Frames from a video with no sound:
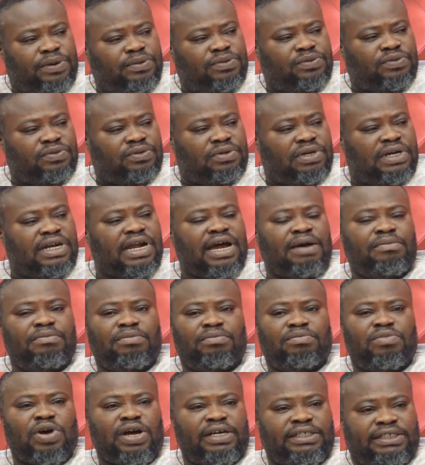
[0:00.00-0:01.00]
no. Na
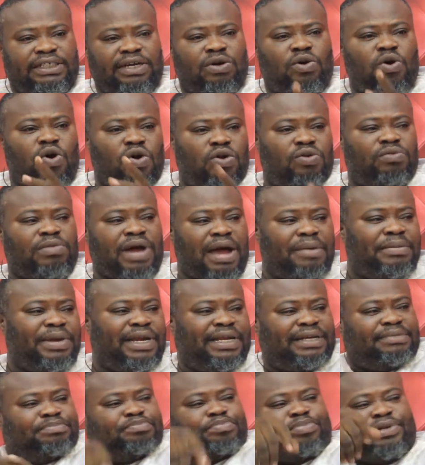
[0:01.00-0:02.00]
boy say wo no maame
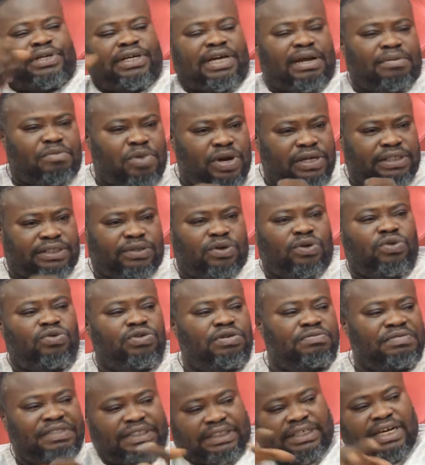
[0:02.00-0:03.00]
na pray na boy say on
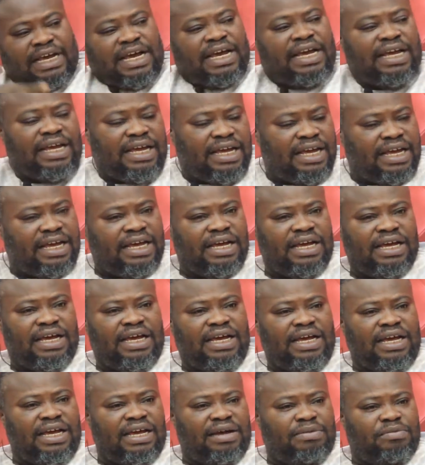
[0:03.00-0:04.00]
nim say
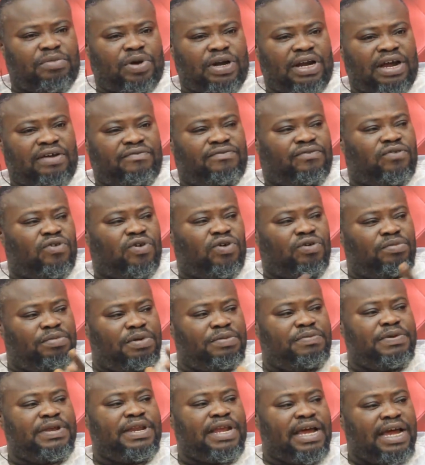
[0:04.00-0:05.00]
bodan for no
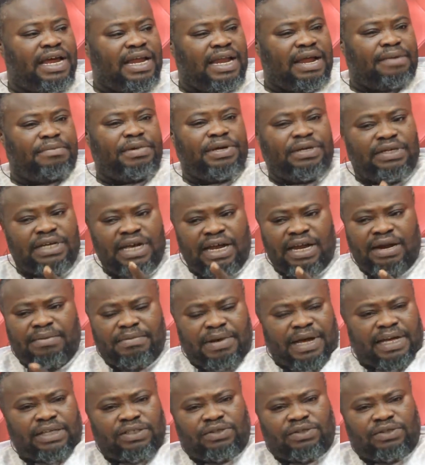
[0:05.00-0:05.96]
bibi na na me yam ka